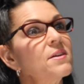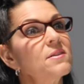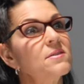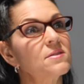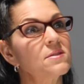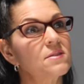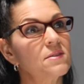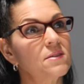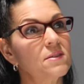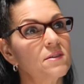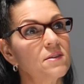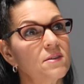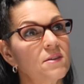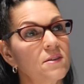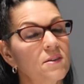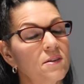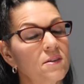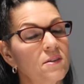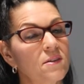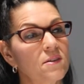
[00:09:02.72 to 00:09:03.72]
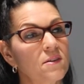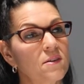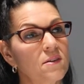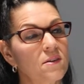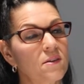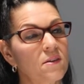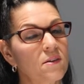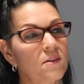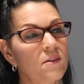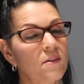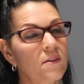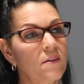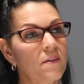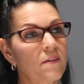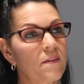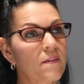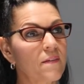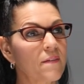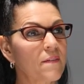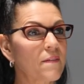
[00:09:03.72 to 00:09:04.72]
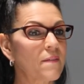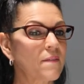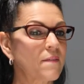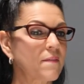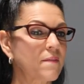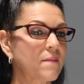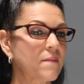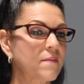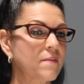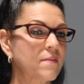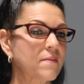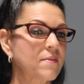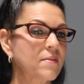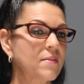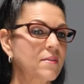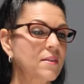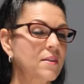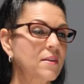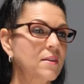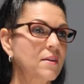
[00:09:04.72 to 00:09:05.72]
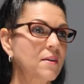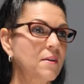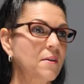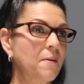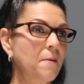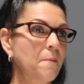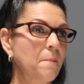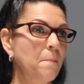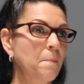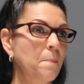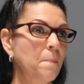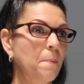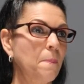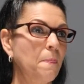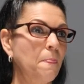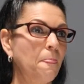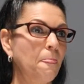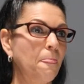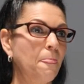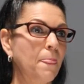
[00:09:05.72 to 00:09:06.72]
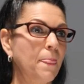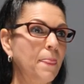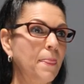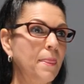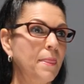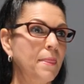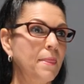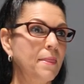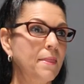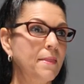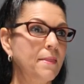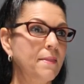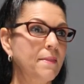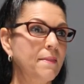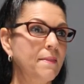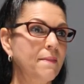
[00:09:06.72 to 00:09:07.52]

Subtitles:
The person shown says nothing.